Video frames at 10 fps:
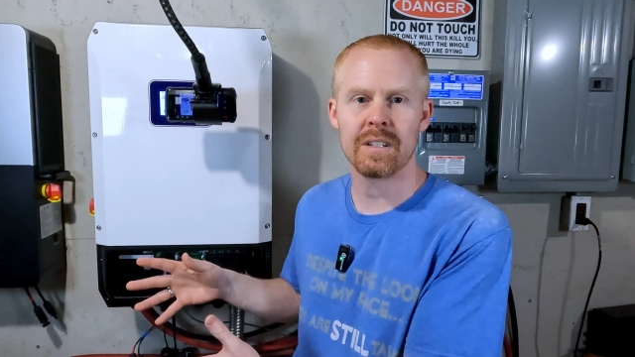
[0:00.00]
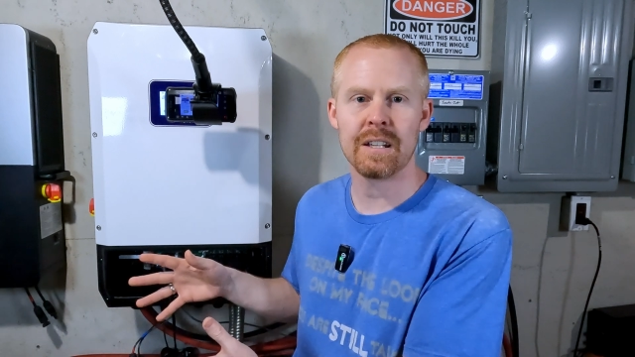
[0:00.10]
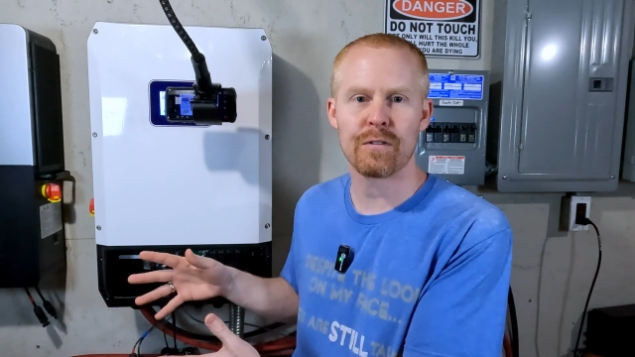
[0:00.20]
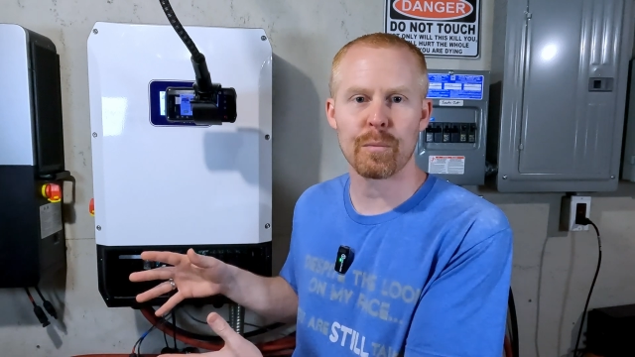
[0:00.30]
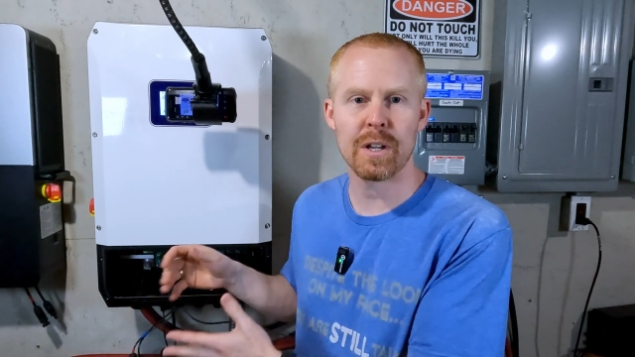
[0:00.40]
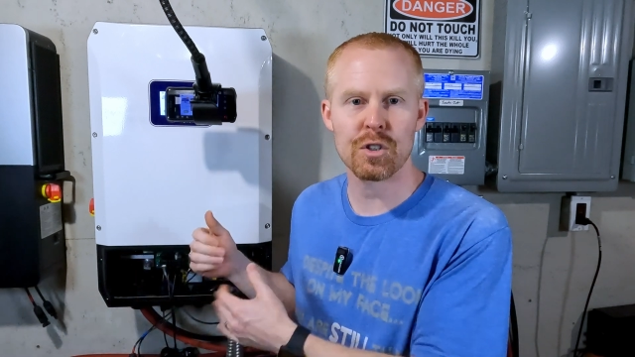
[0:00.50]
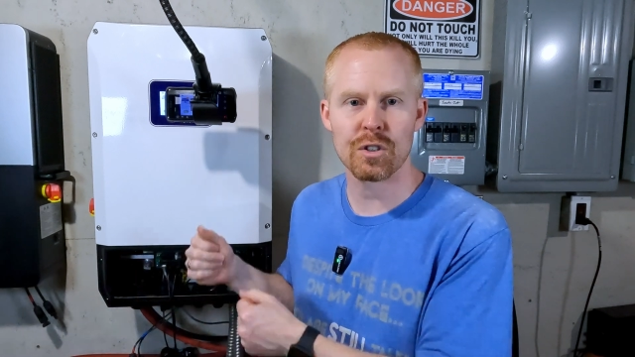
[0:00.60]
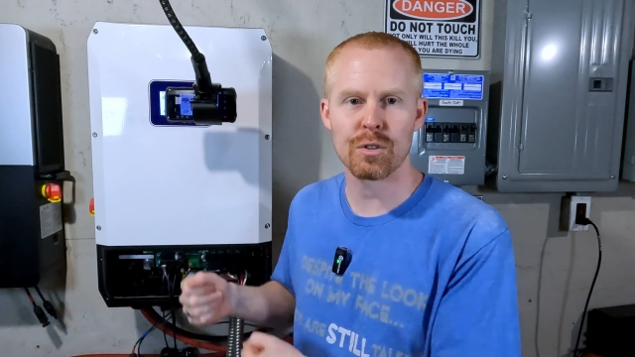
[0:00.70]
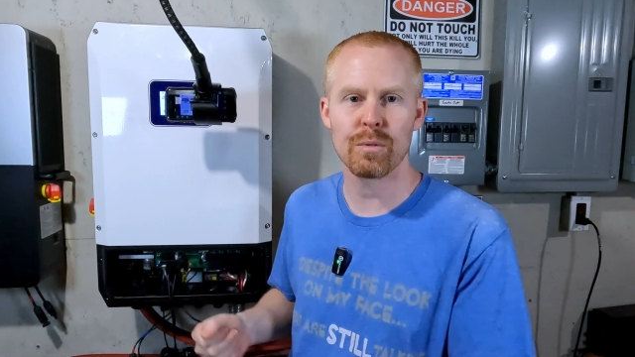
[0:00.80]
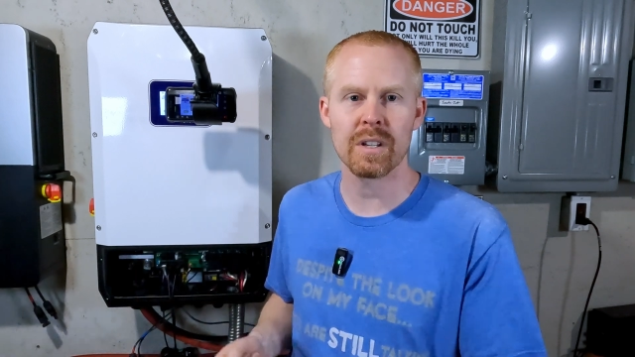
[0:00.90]

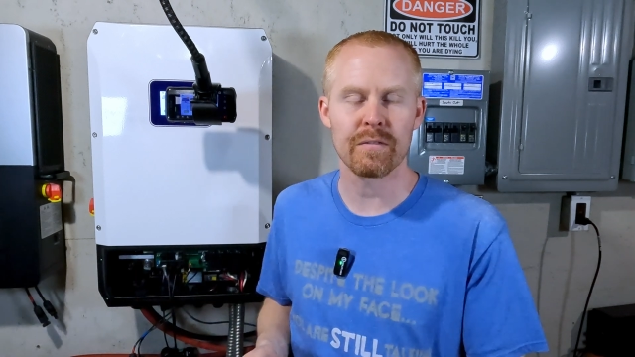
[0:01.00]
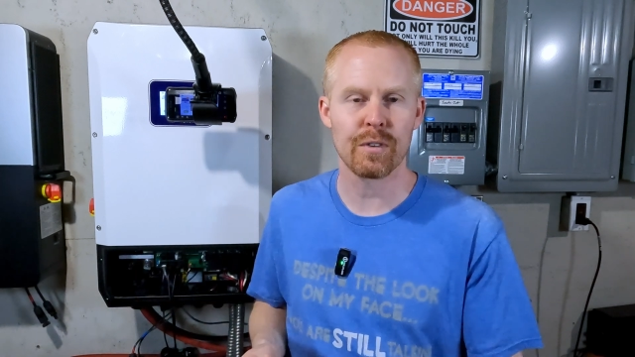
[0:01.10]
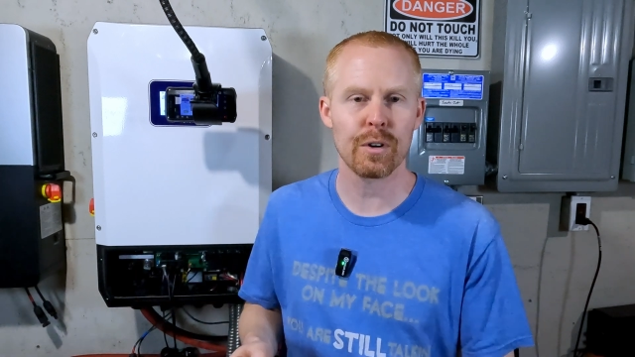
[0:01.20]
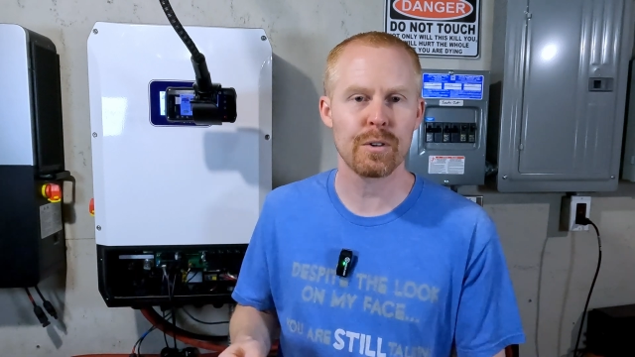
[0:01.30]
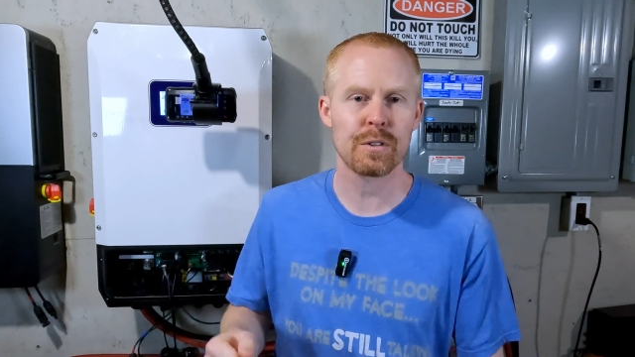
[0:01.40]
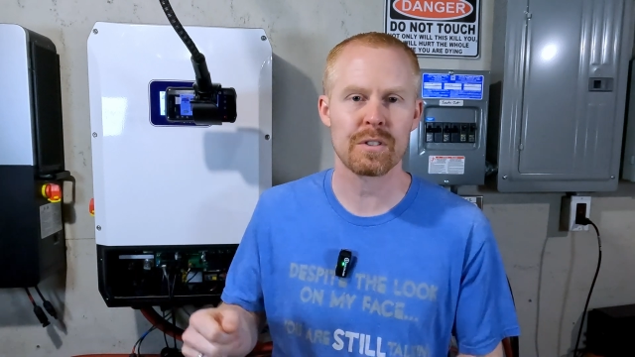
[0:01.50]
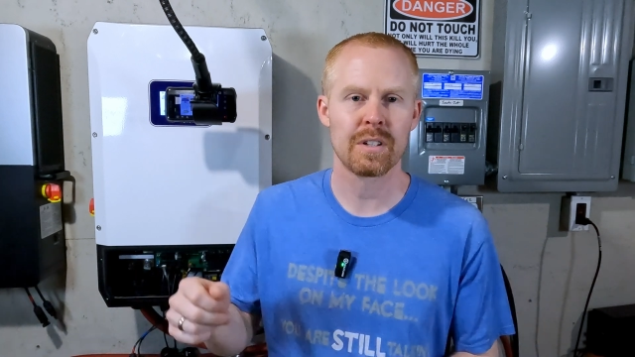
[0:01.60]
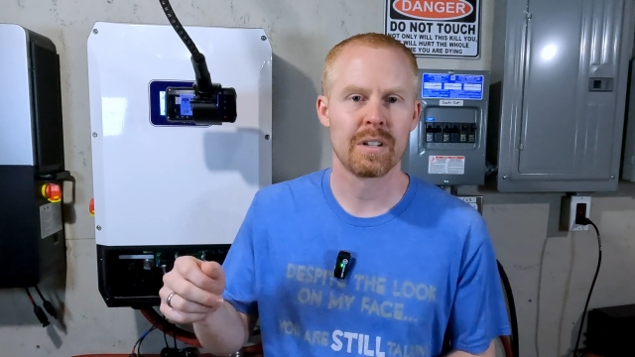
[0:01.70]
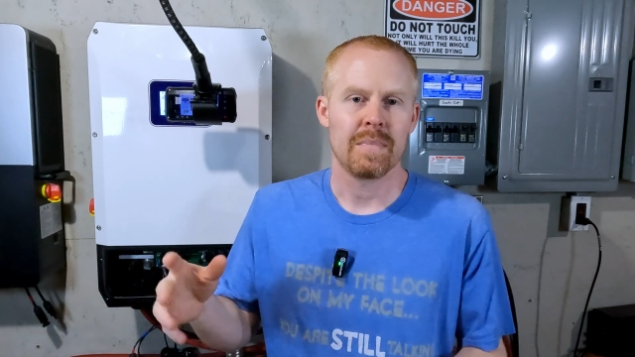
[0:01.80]
information to the inverters,